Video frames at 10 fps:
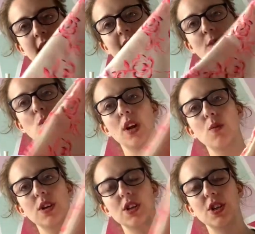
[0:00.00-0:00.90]
And what I
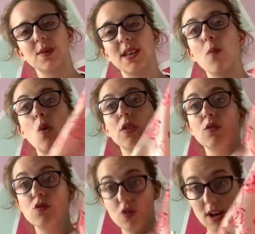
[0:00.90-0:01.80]
want to do is I want
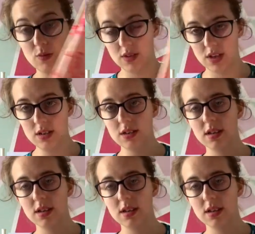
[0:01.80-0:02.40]
trousers,